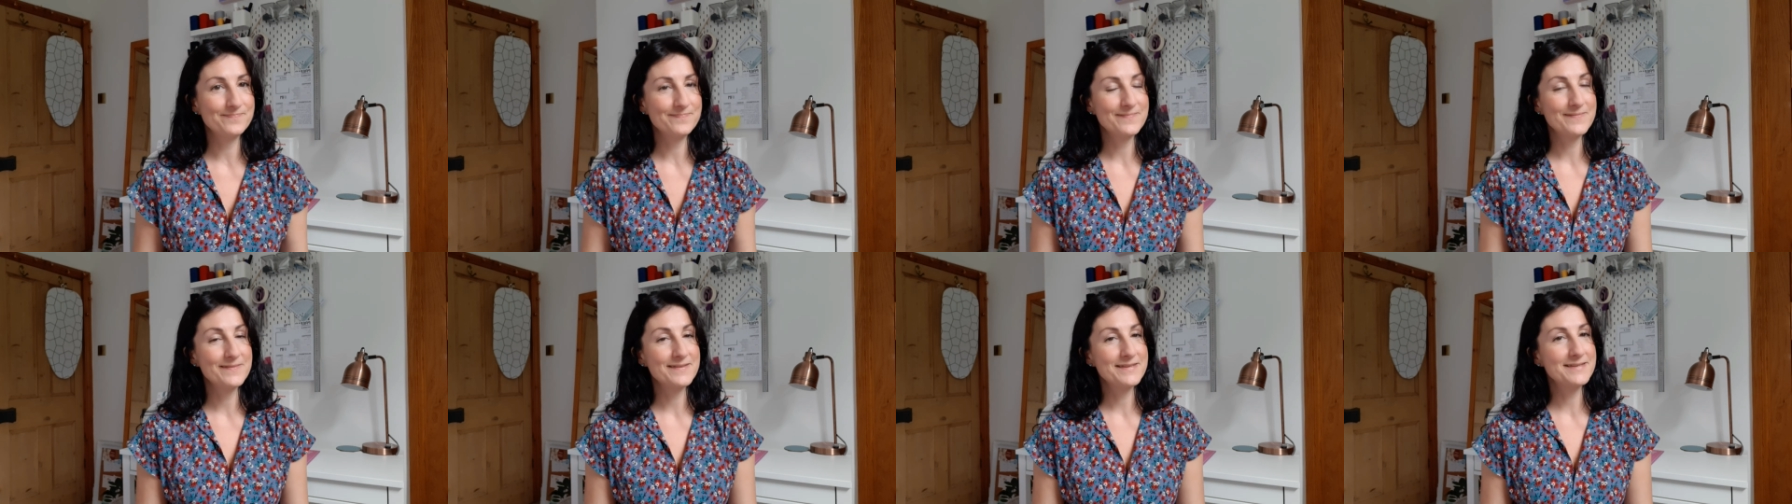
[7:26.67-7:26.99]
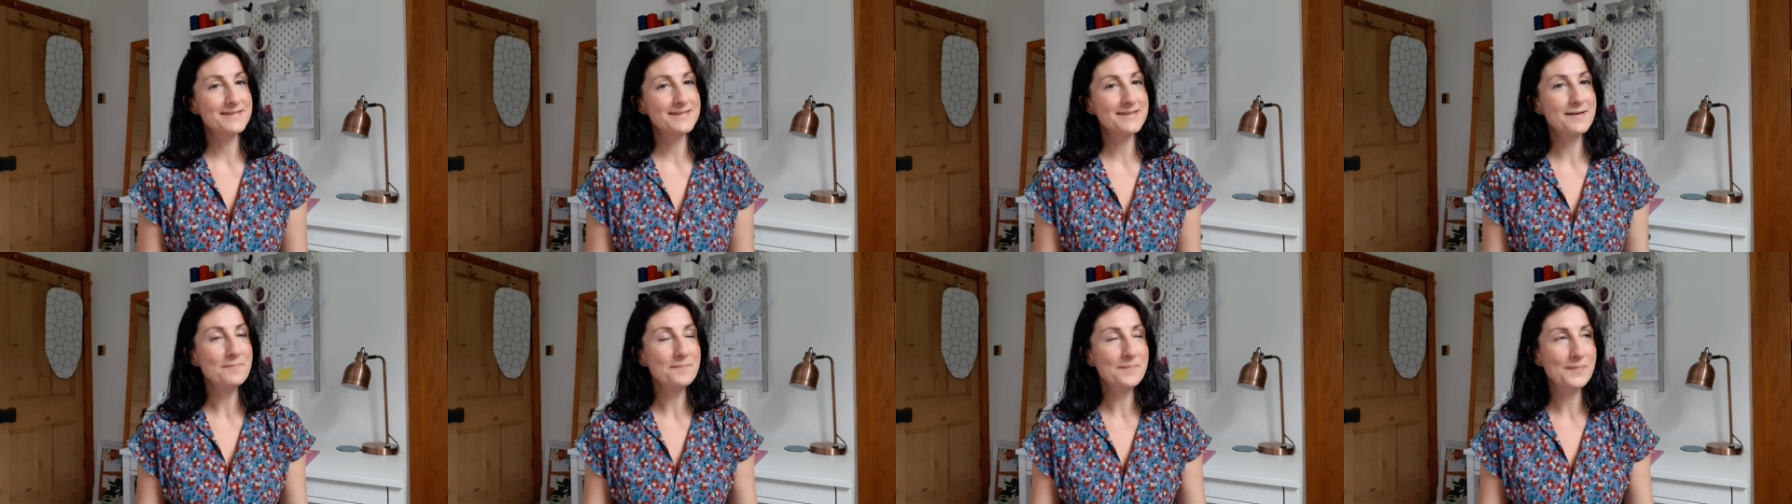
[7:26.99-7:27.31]

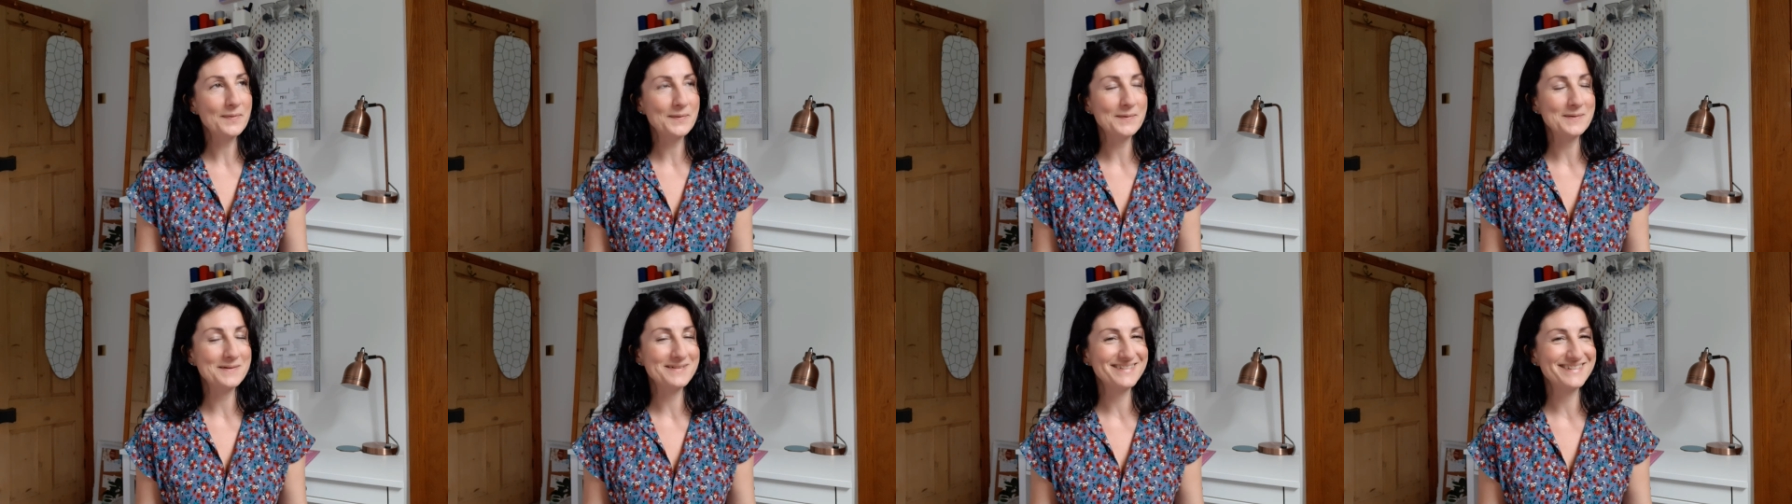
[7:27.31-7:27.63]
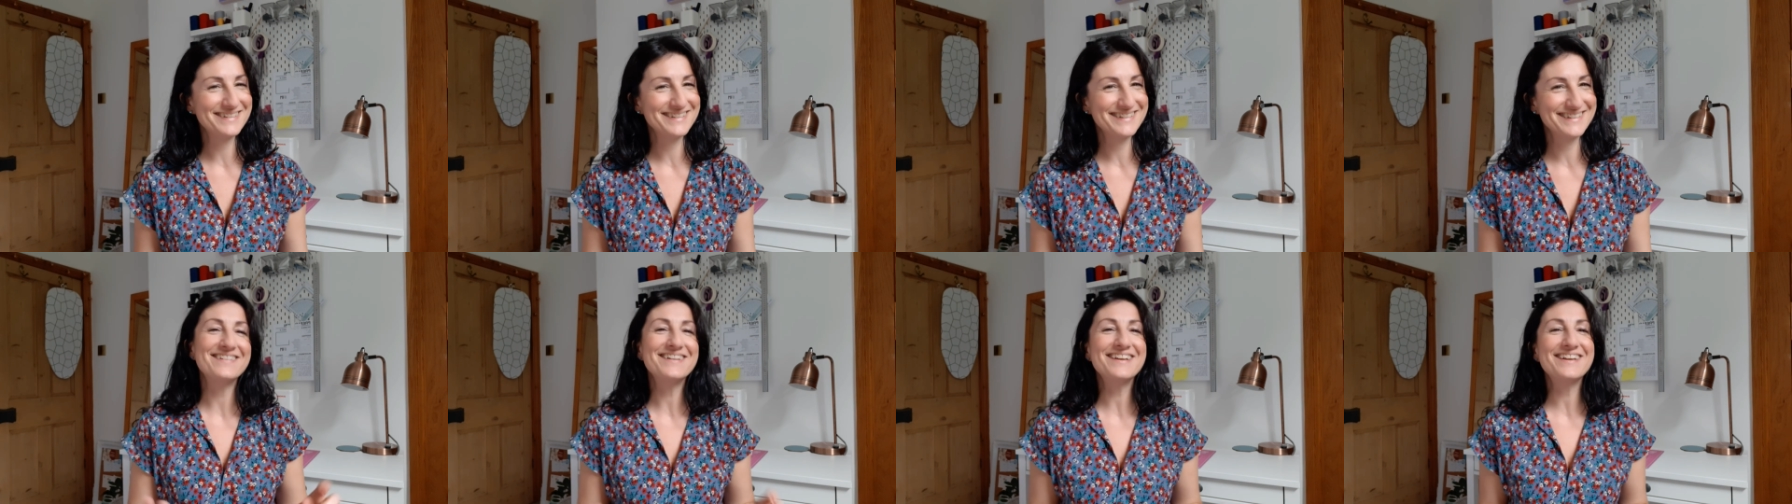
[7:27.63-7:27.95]
Simple,
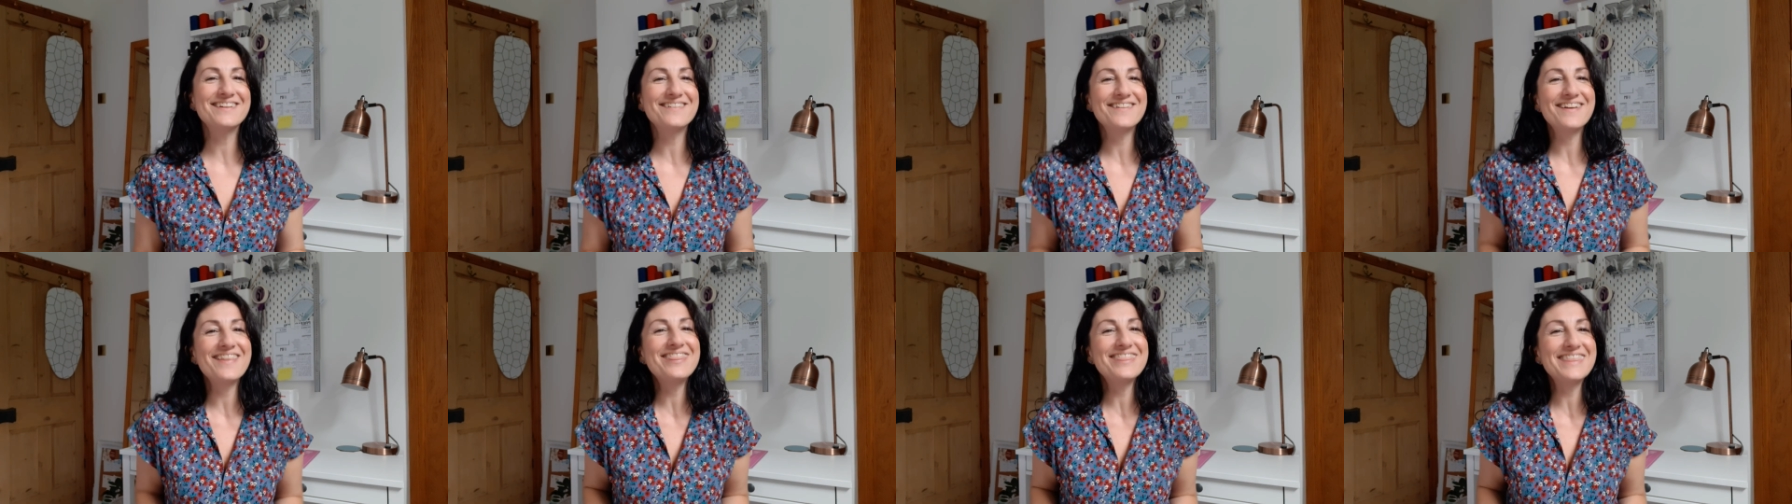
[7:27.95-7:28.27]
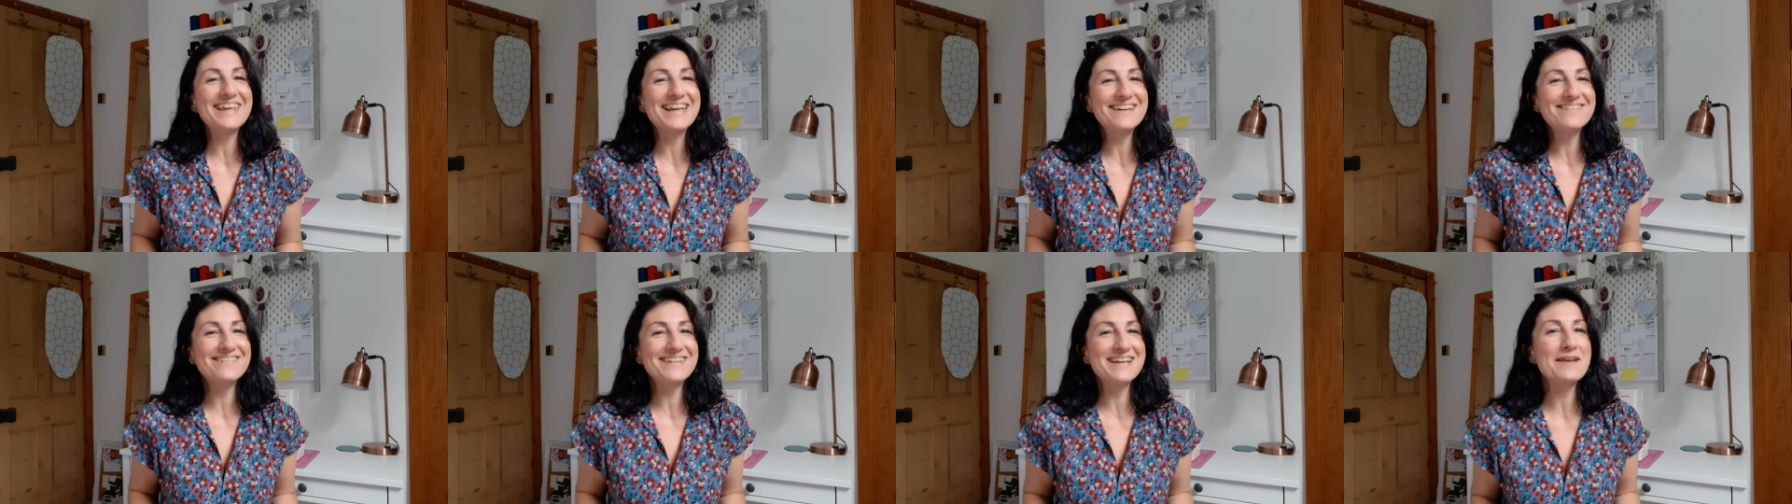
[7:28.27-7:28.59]
in
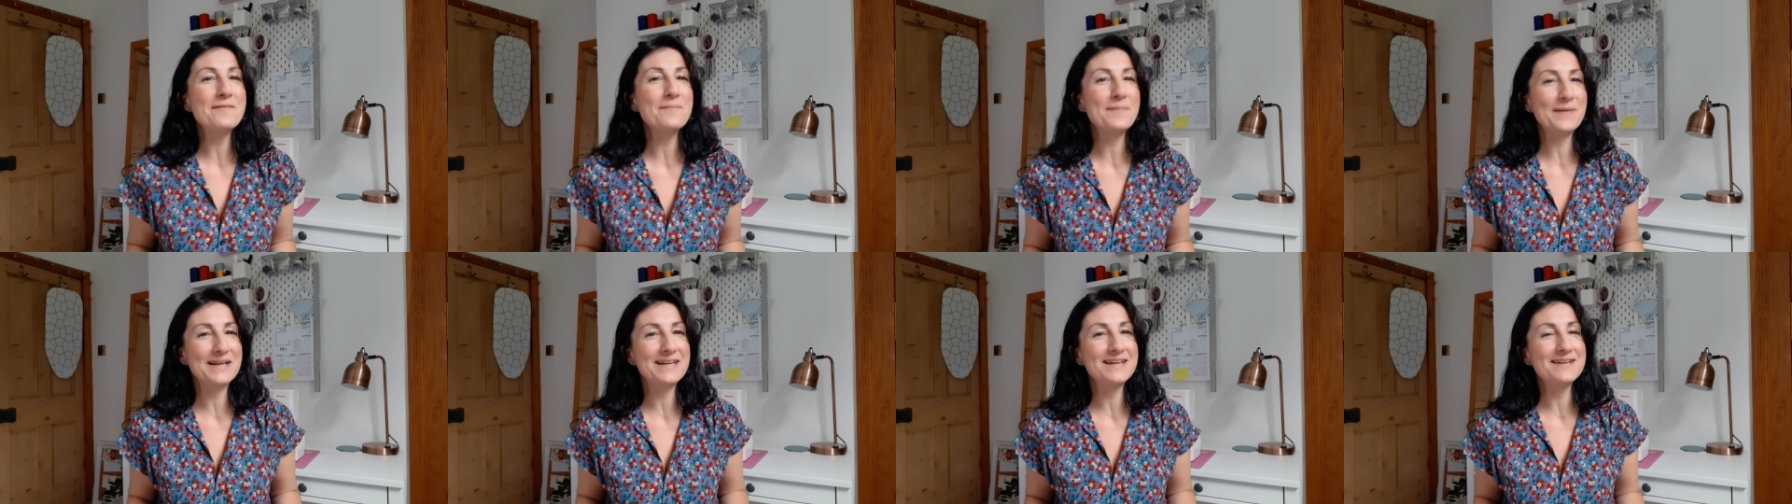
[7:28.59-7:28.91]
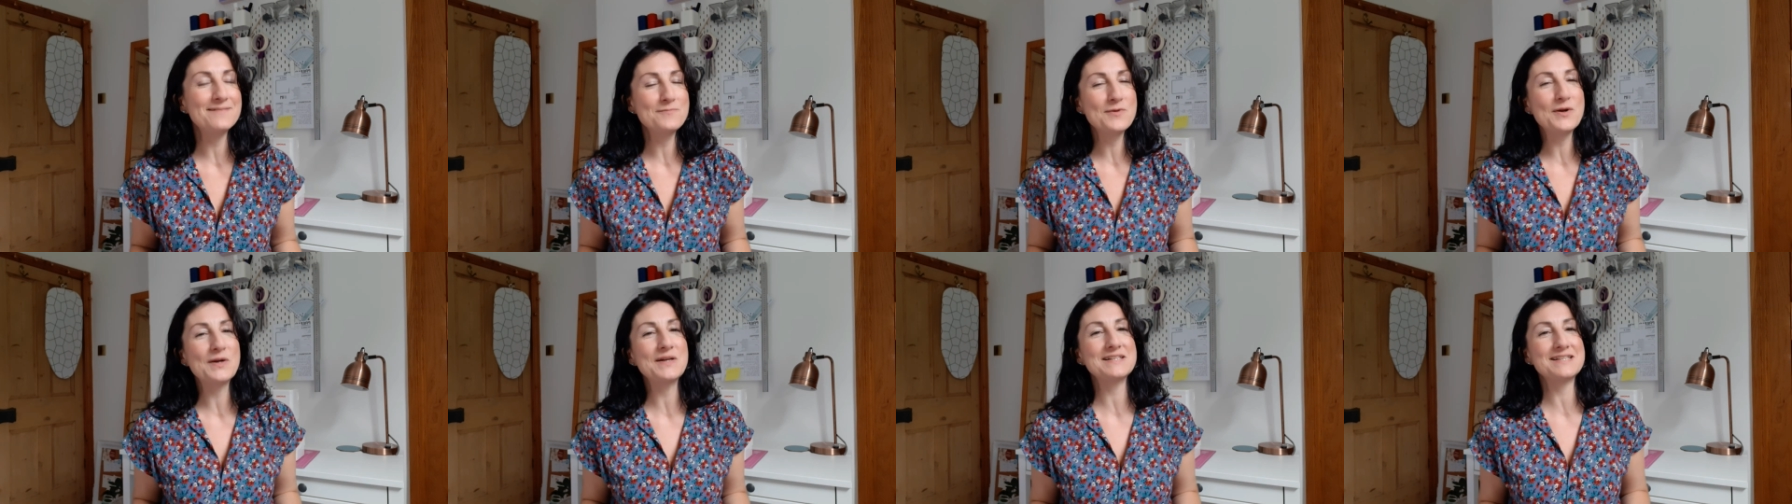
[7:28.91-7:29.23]
theory, but it
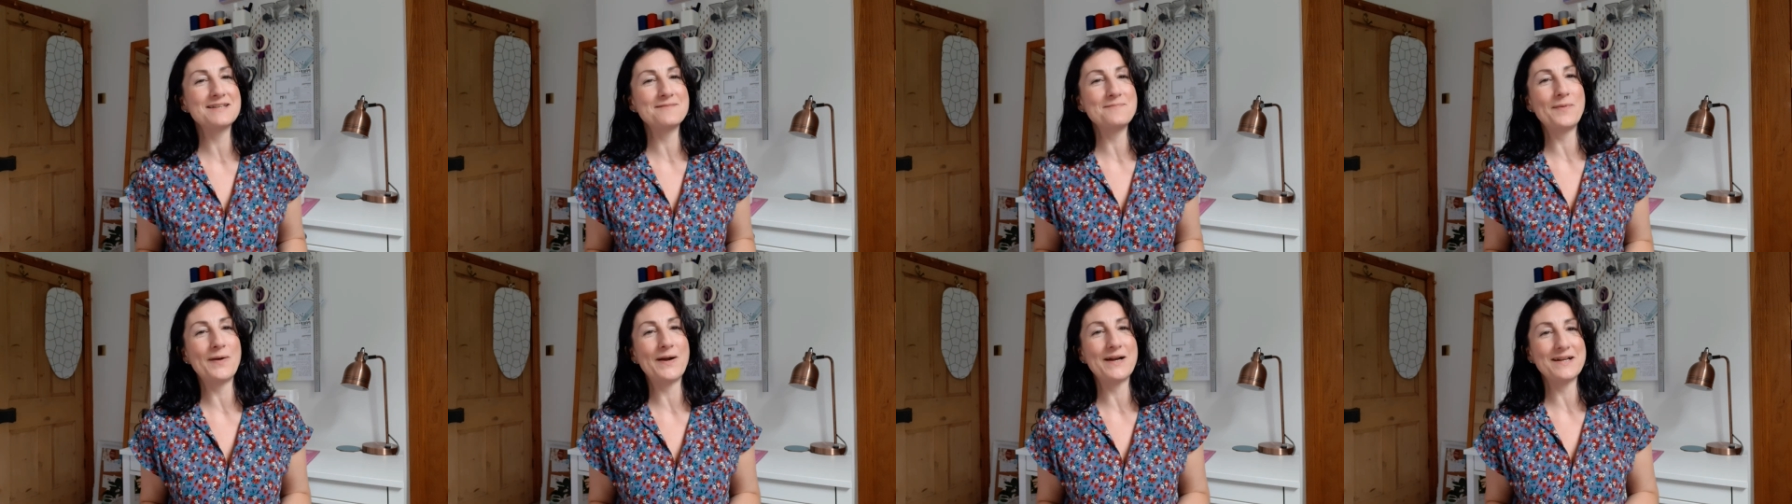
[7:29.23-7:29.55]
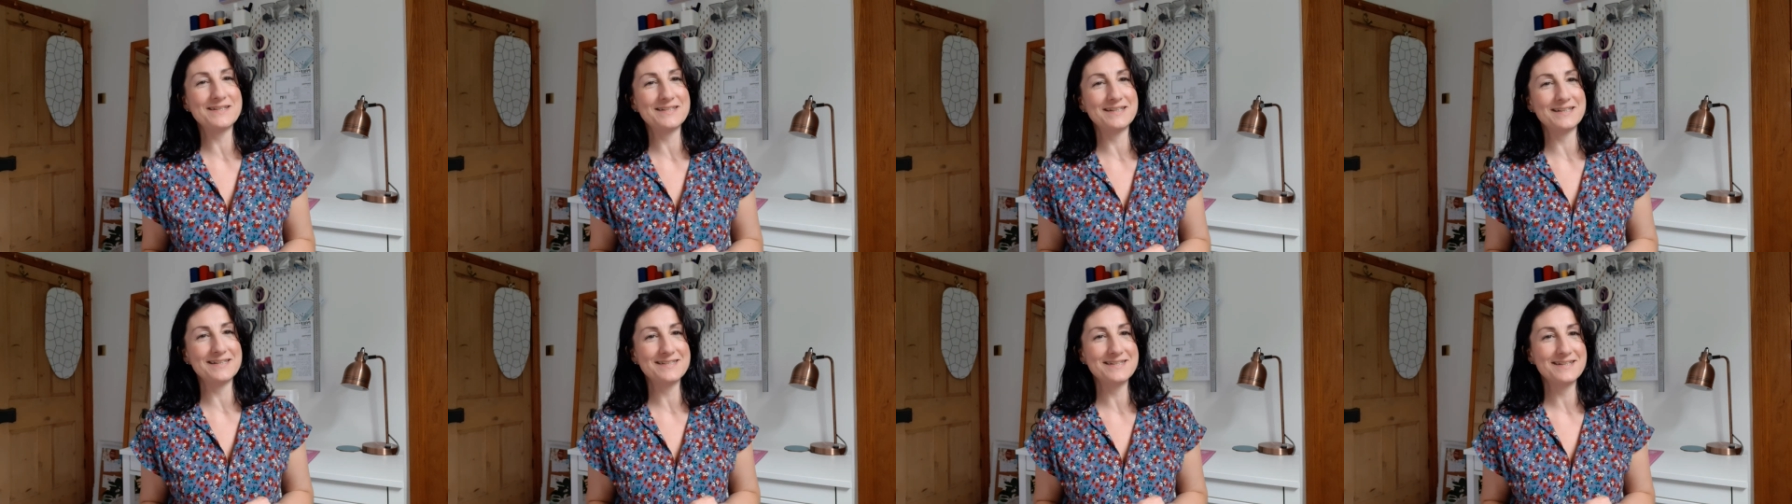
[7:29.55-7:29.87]
works in
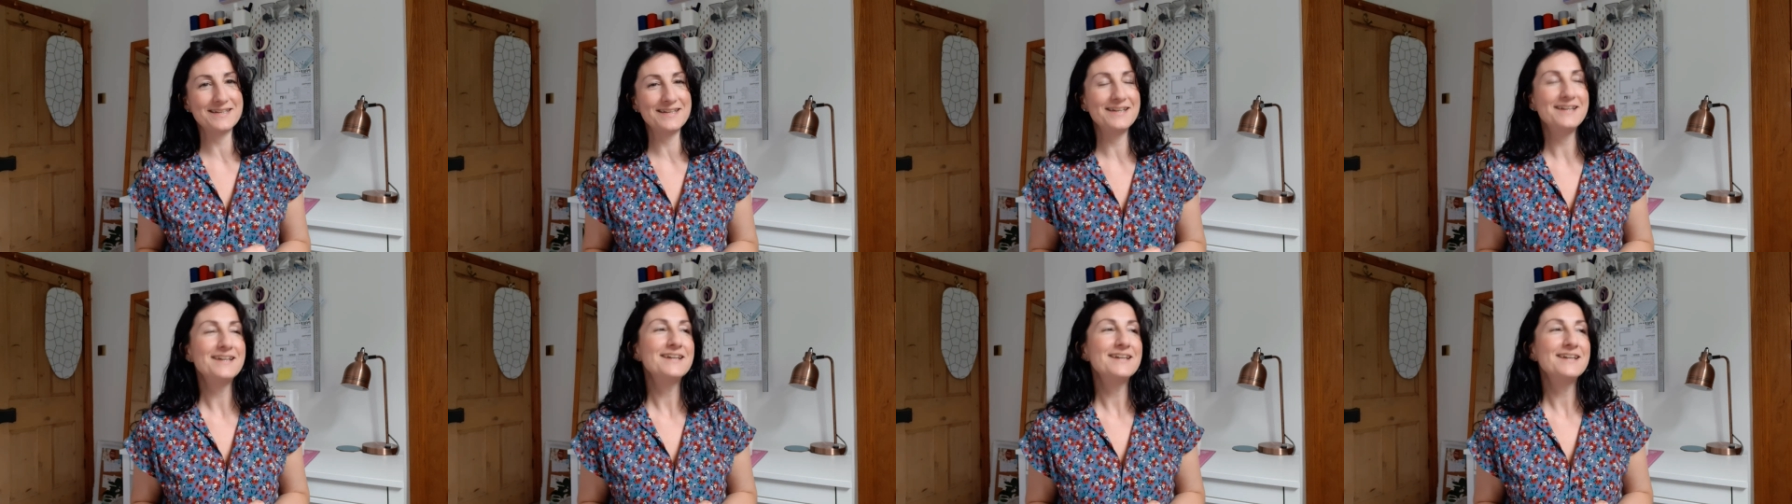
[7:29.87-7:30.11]
practice.